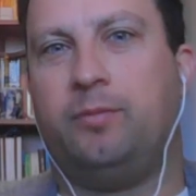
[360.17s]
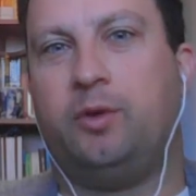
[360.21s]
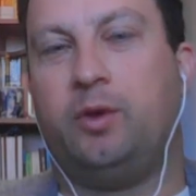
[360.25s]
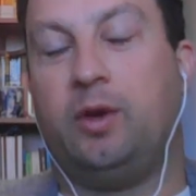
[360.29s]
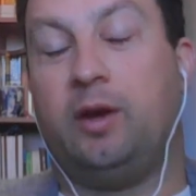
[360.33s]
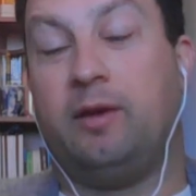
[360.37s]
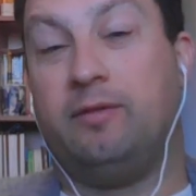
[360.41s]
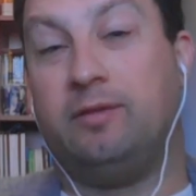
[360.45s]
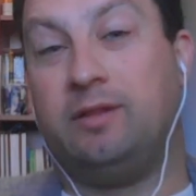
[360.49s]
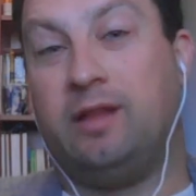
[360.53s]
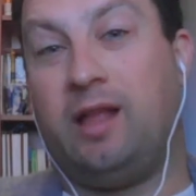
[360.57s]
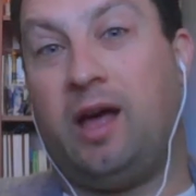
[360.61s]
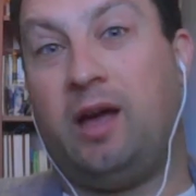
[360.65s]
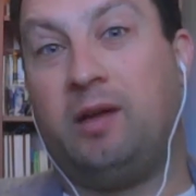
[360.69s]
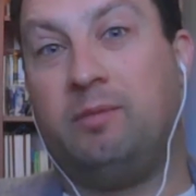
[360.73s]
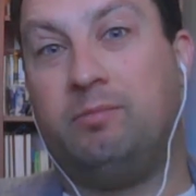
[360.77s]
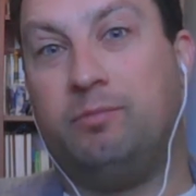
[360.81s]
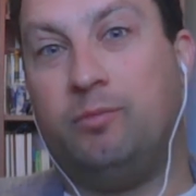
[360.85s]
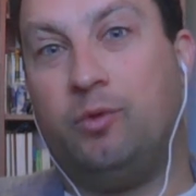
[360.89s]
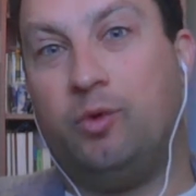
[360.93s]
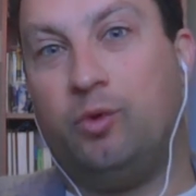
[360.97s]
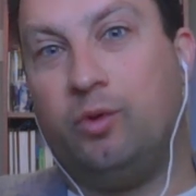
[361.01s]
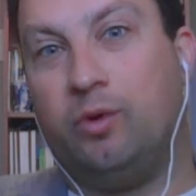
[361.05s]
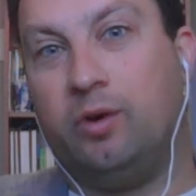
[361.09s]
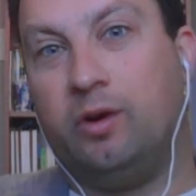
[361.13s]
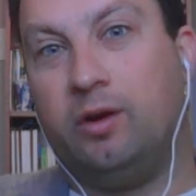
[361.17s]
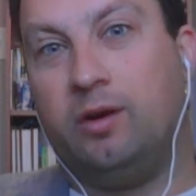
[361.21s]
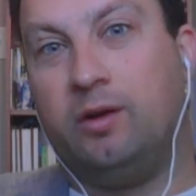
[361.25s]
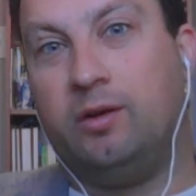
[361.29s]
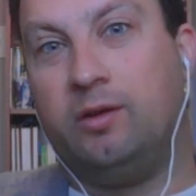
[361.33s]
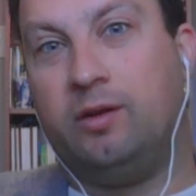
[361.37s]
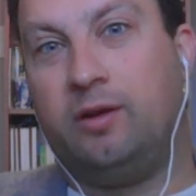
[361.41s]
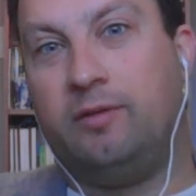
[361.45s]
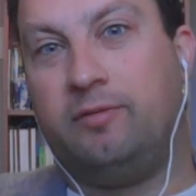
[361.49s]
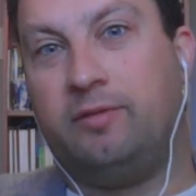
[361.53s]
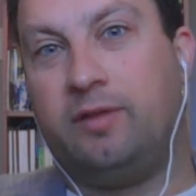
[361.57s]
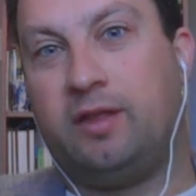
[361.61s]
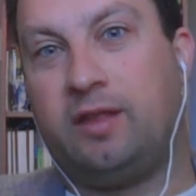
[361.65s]
You have a lot
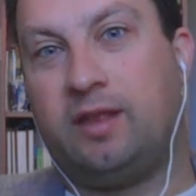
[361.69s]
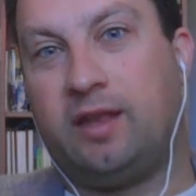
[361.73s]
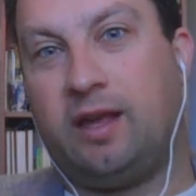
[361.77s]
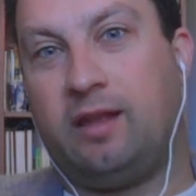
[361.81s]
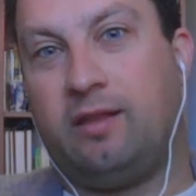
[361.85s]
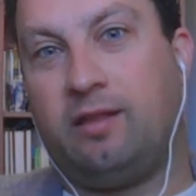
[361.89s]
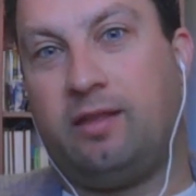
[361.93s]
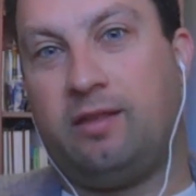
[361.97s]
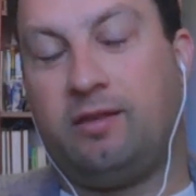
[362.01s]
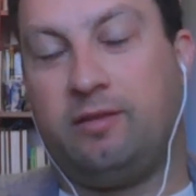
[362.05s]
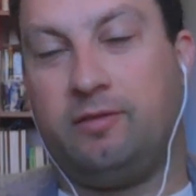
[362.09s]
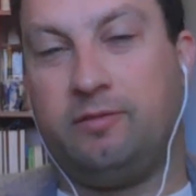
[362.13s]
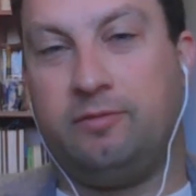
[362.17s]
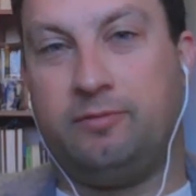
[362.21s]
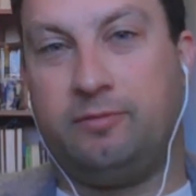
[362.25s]
more of a sense of